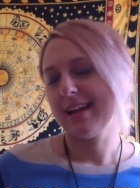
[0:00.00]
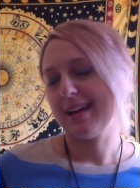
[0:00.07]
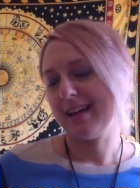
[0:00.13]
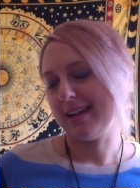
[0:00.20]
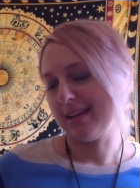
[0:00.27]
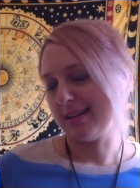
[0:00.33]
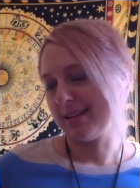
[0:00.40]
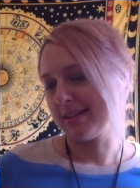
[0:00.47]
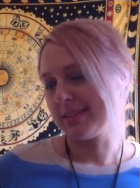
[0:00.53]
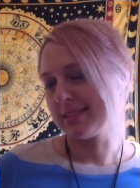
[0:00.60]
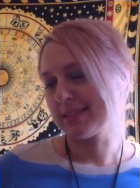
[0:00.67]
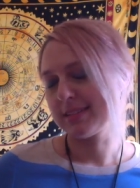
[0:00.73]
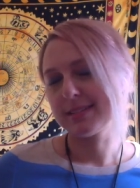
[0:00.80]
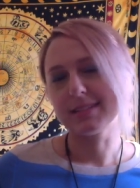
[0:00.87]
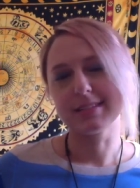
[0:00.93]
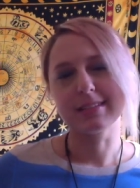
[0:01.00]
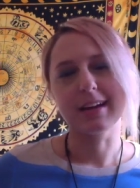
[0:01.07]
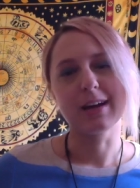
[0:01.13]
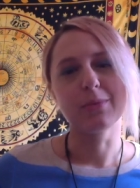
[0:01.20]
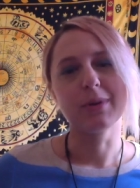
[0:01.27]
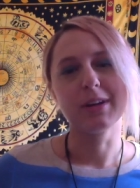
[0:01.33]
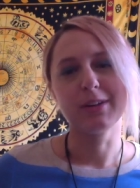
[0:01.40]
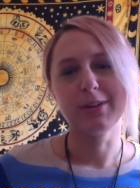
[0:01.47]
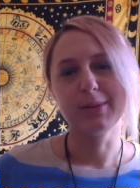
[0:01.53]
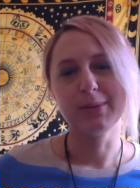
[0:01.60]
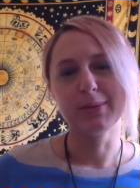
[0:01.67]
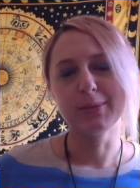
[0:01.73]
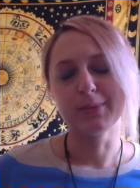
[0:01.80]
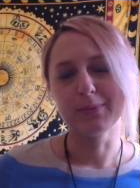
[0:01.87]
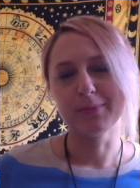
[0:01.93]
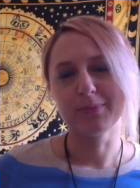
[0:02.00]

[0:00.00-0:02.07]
and decide what you